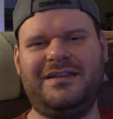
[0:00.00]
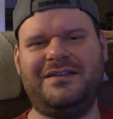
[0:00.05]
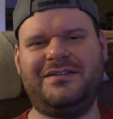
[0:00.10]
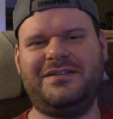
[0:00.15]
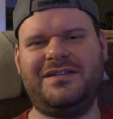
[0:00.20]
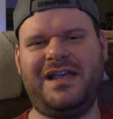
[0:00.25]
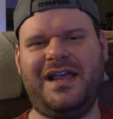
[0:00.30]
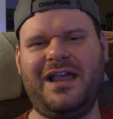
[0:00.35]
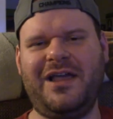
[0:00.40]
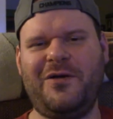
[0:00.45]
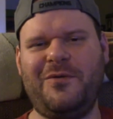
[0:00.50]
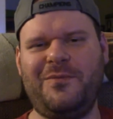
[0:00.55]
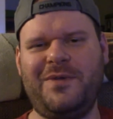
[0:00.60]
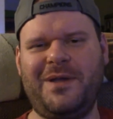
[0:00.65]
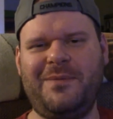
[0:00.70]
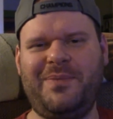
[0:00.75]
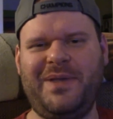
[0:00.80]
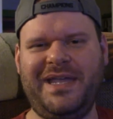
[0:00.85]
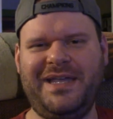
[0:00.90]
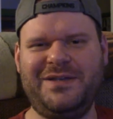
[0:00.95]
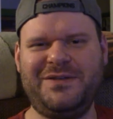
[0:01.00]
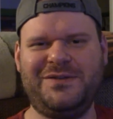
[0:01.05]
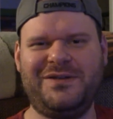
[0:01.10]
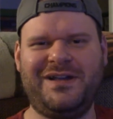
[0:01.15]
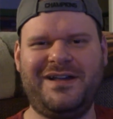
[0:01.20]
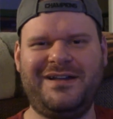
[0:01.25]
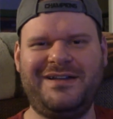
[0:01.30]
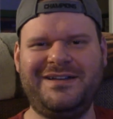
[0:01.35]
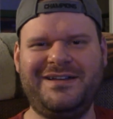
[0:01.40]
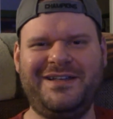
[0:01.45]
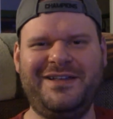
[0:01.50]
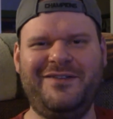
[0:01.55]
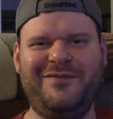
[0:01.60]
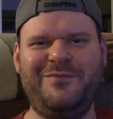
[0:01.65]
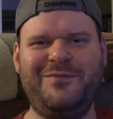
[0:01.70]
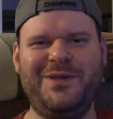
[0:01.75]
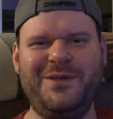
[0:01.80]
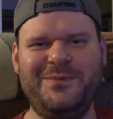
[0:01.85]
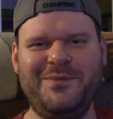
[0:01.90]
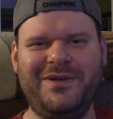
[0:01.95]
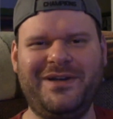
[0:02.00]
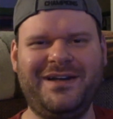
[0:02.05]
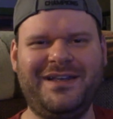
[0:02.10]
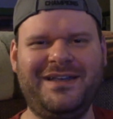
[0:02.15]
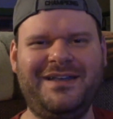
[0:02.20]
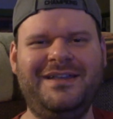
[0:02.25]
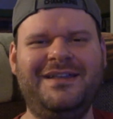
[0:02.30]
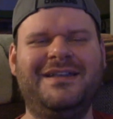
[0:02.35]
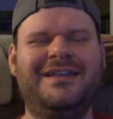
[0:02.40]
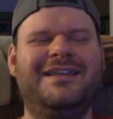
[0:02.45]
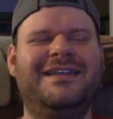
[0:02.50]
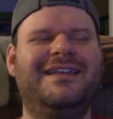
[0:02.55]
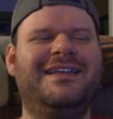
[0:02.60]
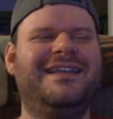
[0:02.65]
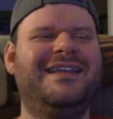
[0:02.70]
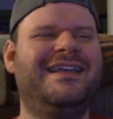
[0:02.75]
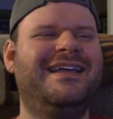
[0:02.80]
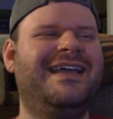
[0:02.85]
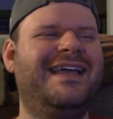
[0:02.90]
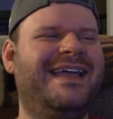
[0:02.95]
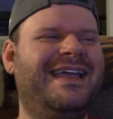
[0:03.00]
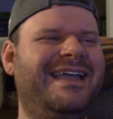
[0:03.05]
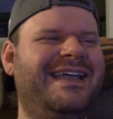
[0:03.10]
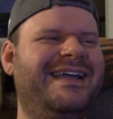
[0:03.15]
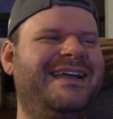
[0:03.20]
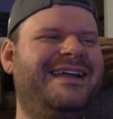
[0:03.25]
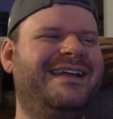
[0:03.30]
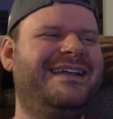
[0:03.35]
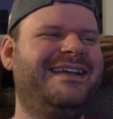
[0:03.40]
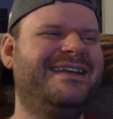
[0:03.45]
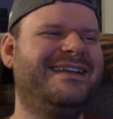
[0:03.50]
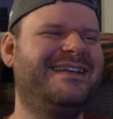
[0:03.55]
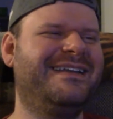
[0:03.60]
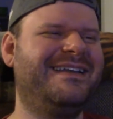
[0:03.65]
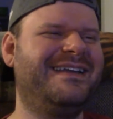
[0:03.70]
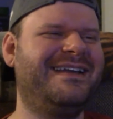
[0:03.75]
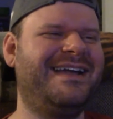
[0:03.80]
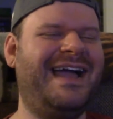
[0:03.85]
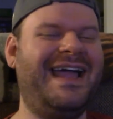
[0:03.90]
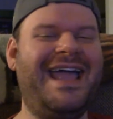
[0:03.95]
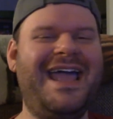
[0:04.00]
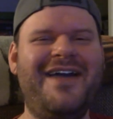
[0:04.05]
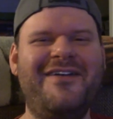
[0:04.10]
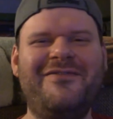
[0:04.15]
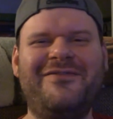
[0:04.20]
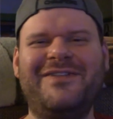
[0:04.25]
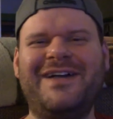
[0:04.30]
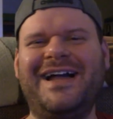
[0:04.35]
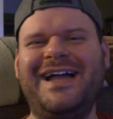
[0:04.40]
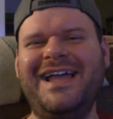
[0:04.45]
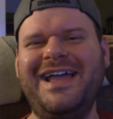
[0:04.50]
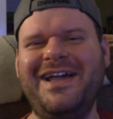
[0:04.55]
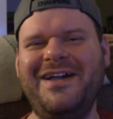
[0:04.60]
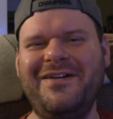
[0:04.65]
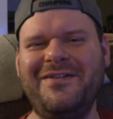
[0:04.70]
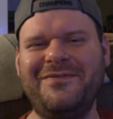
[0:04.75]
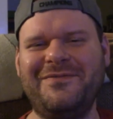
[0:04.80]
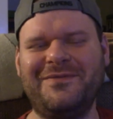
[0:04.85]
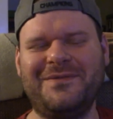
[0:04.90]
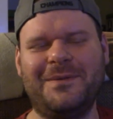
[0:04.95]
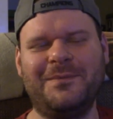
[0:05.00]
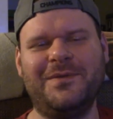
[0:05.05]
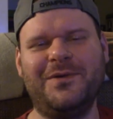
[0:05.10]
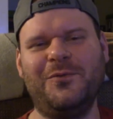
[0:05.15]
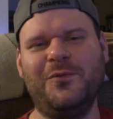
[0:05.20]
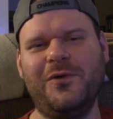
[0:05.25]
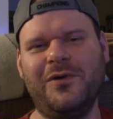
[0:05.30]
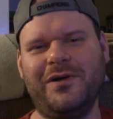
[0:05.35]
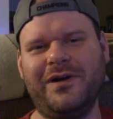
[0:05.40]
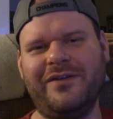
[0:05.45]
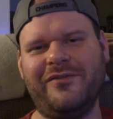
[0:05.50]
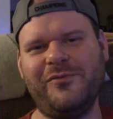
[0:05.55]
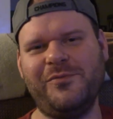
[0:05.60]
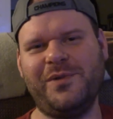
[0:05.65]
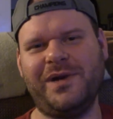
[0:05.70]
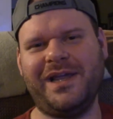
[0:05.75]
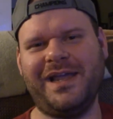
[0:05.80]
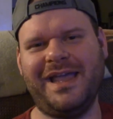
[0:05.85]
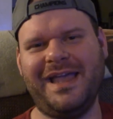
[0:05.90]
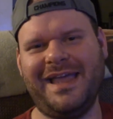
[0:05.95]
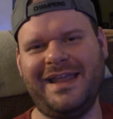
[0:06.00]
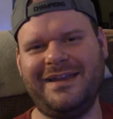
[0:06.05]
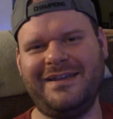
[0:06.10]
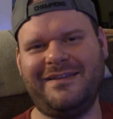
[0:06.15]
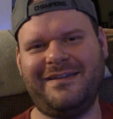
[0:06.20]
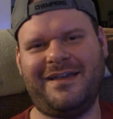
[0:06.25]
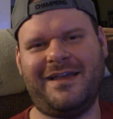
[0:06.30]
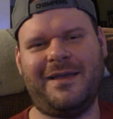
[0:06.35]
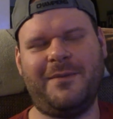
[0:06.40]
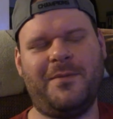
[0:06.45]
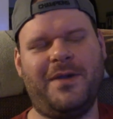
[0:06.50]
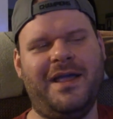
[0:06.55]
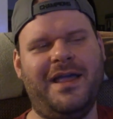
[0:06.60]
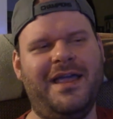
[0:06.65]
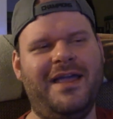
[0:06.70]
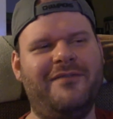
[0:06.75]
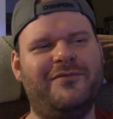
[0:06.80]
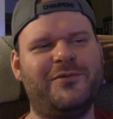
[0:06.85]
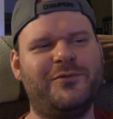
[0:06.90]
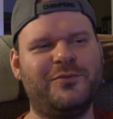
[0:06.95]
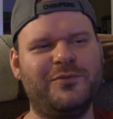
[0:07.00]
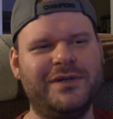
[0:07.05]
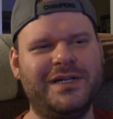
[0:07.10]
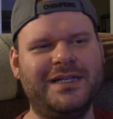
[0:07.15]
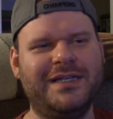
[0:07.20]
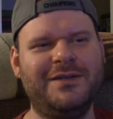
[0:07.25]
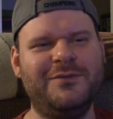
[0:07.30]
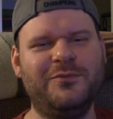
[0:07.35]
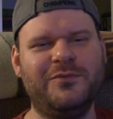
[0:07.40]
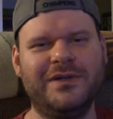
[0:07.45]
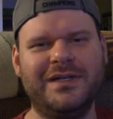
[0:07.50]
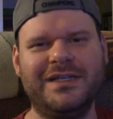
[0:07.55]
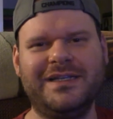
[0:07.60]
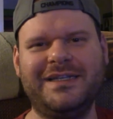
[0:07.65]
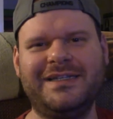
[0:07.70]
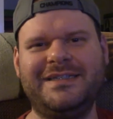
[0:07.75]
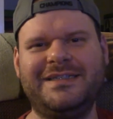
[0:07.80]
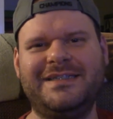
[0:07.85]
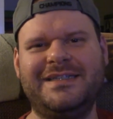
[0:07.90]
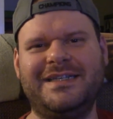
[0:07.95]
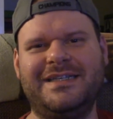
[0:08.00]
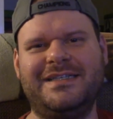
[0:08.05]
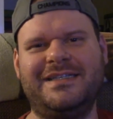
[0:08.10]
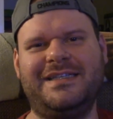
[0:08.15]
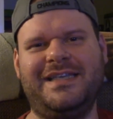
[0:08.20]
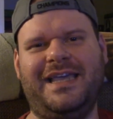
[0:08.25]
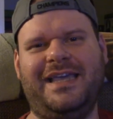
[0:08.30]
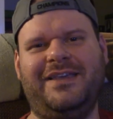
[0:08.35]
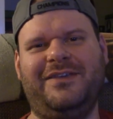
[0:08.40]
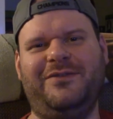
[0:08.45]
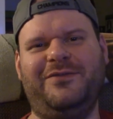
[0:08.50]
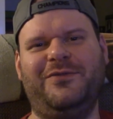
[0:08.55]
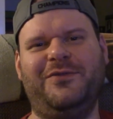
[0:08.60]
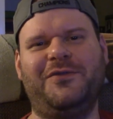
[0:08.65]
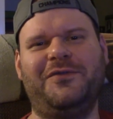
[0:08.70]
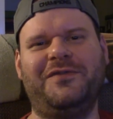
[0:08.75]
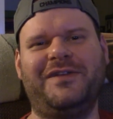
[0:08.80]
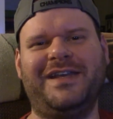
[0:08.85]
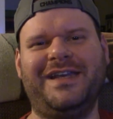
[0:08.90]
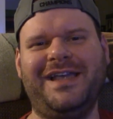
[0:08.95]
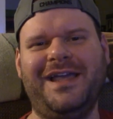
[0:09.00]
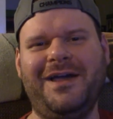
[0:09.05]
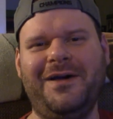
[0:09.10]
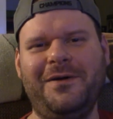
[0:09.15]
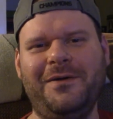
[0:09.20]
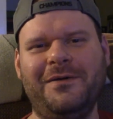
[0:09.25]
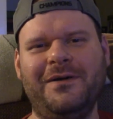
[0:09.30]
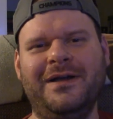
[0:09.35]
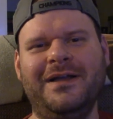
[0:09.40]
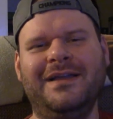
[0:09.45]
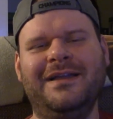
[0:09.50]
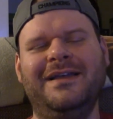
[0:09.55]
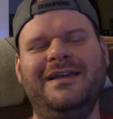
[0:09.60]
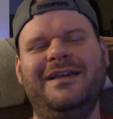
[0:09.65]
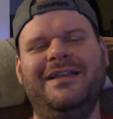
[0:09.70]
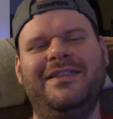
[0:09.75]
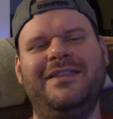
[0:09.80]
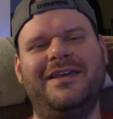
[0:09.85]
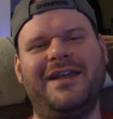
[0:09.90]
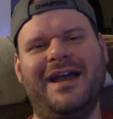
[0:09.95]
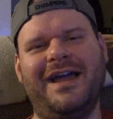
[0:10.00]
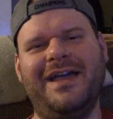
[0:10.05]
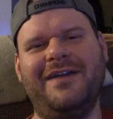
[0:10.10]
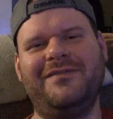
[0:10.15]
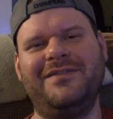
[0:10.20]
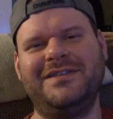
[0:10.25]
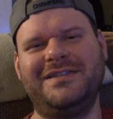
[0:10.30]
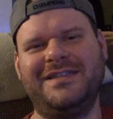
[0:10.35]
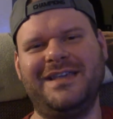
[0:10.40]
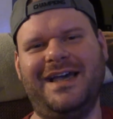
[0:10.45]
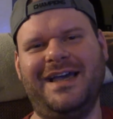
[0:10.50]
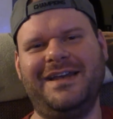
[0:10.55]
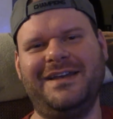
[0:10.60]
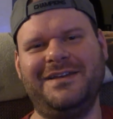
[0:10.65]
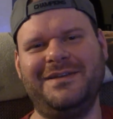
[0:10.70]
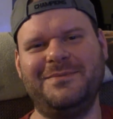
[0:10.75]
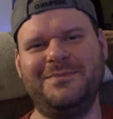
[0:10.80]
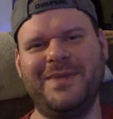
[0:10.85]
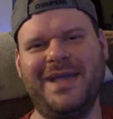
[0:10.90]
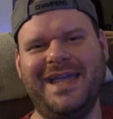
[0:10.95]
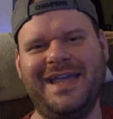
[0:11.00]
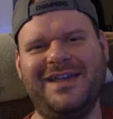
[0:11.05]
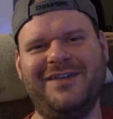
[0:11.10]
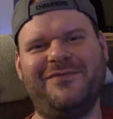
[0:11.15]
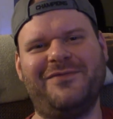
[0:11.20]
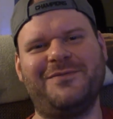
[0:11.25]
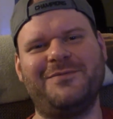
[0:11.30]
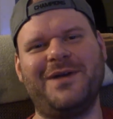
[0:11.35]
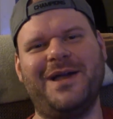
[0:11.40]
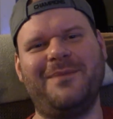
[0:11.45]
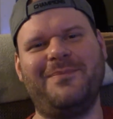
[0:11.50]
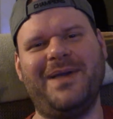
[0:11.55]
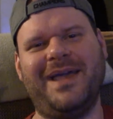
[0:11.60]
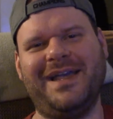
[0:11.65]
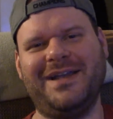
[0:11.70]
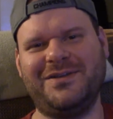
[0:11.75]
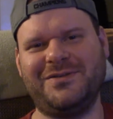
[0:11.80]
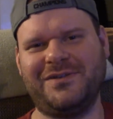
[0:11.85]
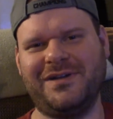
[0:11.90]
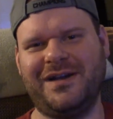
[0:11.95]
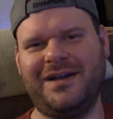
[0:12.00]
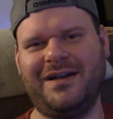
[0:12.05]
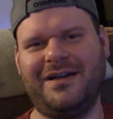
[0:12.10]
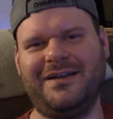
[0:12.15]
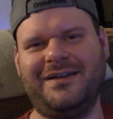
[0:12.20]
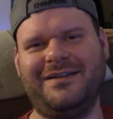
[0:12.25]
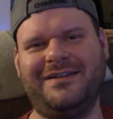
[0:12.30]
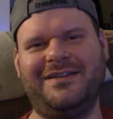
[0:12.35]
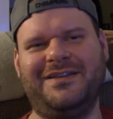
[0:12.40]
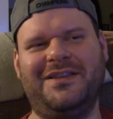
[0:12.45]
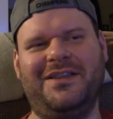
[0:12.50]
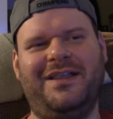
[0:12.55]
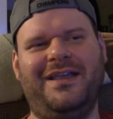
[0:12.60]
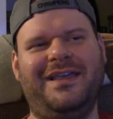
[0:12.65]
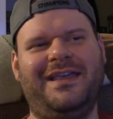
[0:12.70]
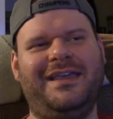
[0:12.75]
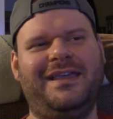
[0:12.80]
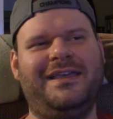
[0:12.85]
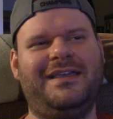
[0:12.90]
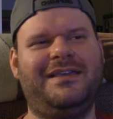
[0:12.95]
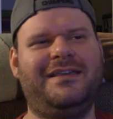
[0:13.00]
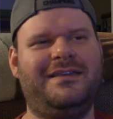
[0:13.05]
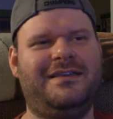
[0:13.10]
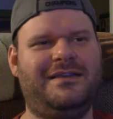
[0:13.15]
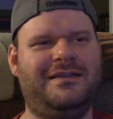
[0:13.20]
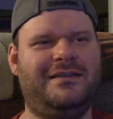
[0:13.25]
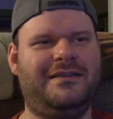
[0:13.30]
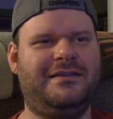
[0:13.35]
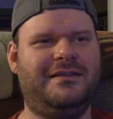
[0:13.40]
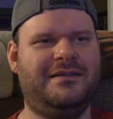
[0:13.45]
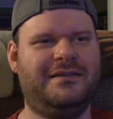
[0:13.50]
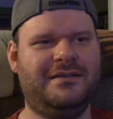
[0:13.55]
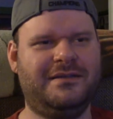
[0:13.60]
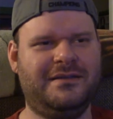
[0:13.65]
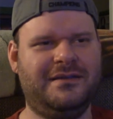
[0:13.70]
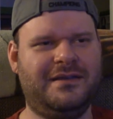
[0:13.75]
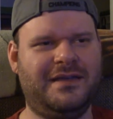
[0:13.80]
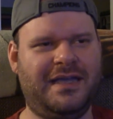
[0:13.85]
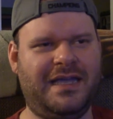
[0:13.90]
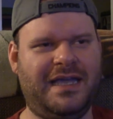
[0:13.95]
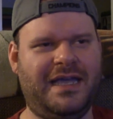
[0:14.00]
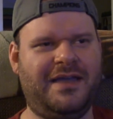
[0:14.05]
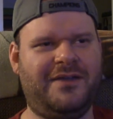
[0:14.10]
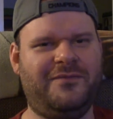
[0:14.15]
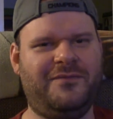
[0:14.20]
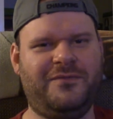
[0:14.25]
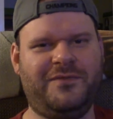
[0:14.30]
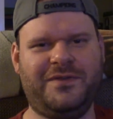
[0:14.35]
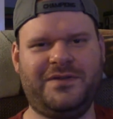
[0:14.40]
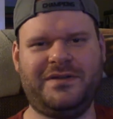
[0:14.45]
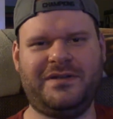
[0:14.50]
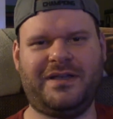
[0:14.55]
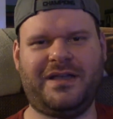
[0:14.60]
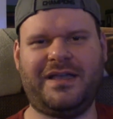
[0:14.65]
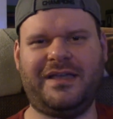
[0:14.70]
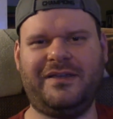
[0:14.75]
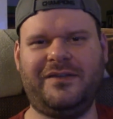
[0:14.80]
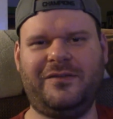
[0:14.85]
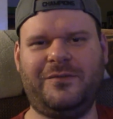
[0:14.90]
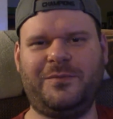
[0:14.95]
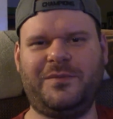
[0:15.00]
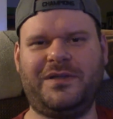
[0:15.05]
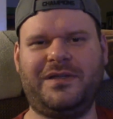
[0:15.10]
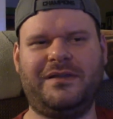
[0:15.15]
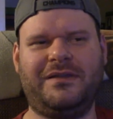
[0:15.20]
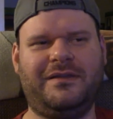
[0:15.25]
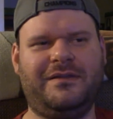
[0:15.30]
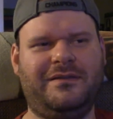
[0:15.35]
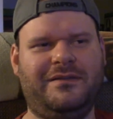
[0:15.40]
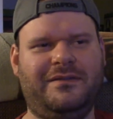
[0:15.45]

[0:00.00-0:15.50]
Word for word: check out my Patreon to give me money. And I'm gonna warn everybody ahead of time. I have a really, really distasteful video that I have decided to make for my Patreon, like, advertisement